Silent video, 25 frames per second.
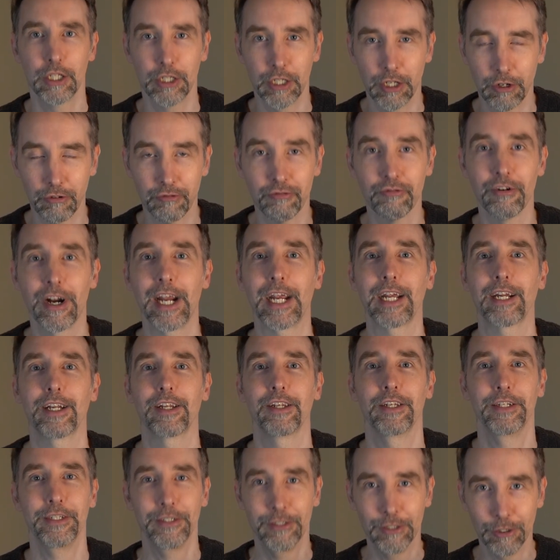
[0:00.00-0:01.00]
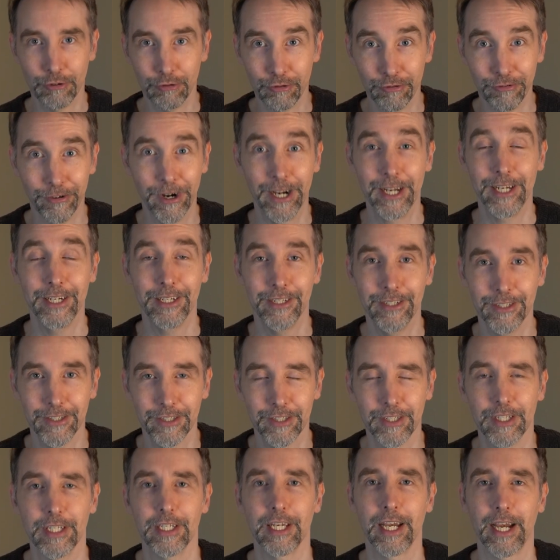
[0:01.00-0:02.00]
directly
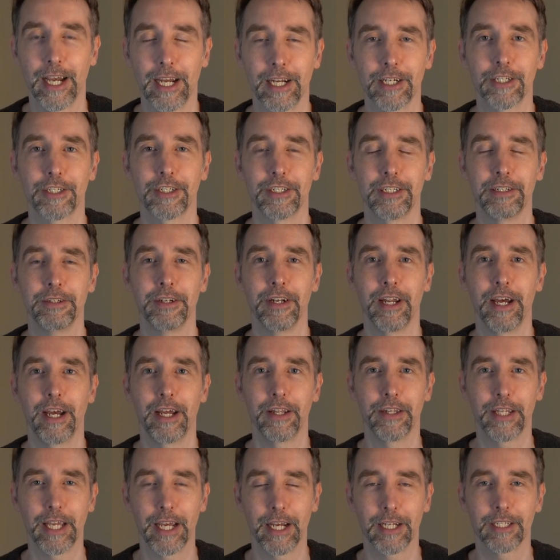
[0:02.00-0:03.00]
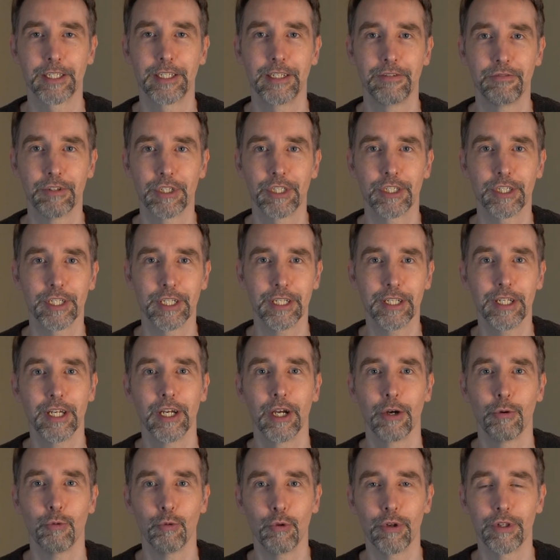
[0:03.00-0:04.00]
derange the action and the activity
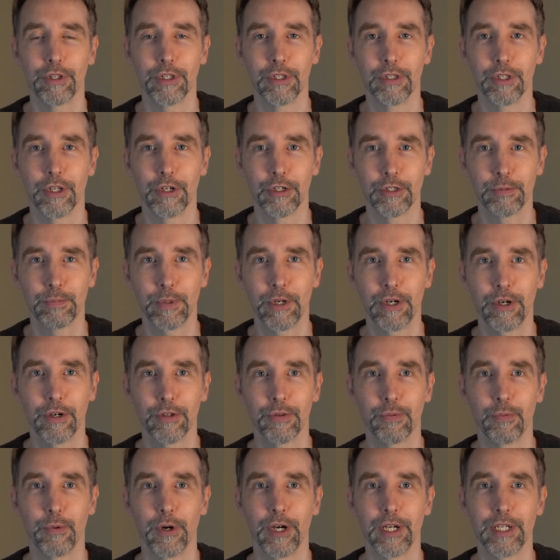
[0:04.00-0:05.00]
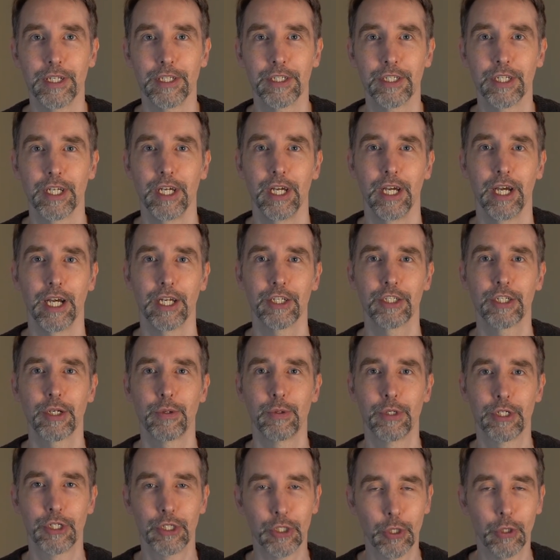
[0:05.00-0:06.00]
within those pathways. And
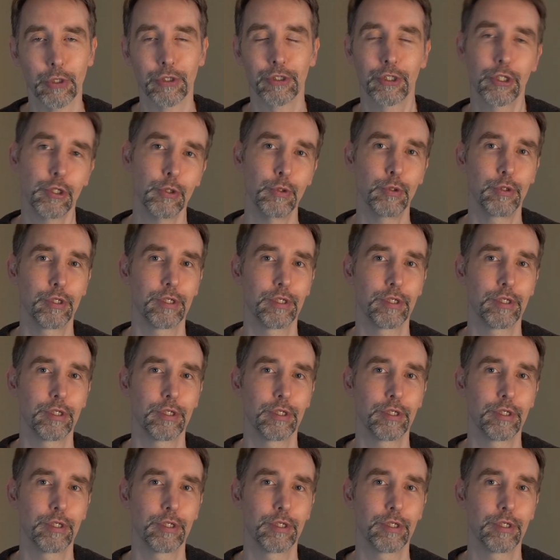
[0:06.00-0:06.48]
so it's not too